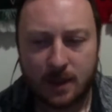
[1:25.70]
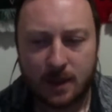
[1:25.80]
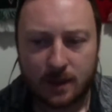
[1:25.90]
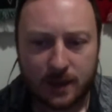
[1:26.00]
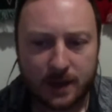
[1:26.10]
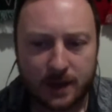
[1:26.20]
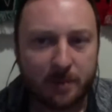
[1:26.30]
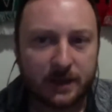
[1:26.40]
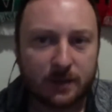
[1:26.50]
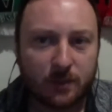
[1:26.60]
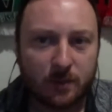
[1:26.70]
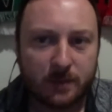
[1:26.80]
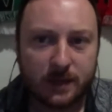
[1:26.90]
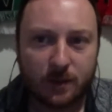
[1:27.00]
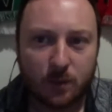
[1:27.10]
Yeah, not bad. I won't
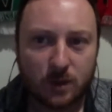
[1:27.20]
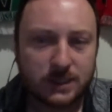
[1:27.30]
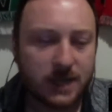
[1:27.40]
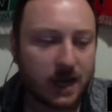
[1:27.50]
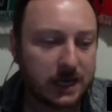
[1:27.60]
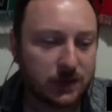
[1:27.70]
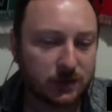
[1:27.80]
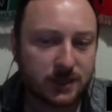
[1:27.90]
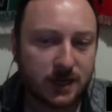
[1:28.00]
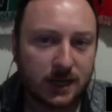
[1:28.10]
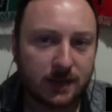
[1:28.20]
be watching any Ducks tonight.